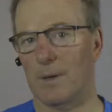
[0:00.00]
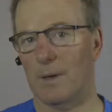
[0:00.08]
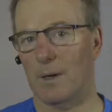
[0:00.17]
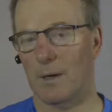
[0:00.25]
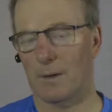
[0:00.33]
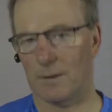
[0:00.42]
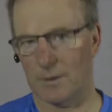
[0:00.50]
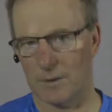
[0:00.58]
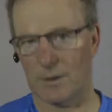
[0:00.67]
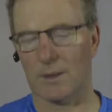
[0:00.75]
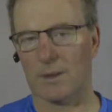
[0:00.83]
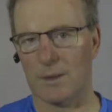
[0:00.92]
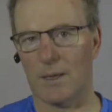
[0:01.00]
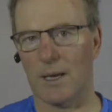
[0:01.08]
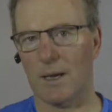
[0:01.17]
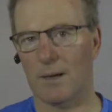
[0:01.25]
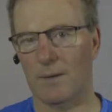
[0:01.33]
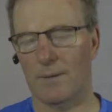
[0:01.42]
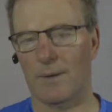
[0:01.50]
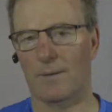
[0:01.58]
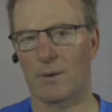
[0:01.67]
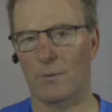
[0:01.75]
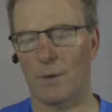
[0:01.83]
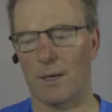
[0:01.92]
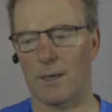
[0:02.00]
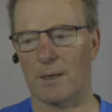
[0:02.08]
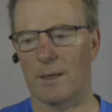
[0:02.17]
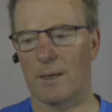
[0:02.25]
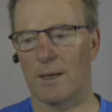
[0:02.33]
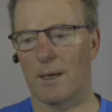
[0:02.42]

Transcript: on the 6th day of every week.